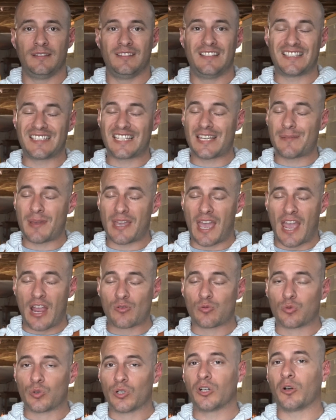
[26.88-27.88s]
This can be a
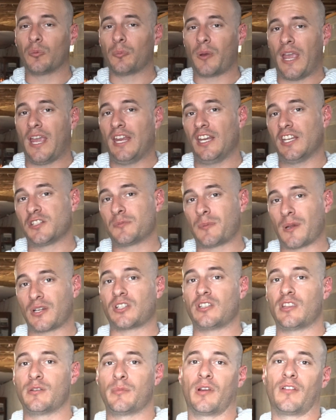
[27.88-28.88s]
real pain,
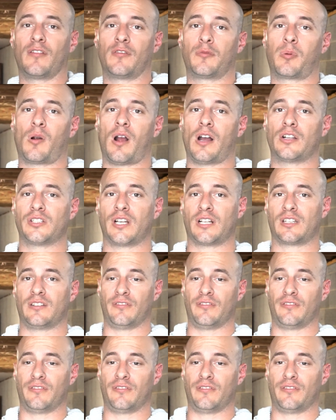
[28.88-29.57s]
especially in the middle of a project,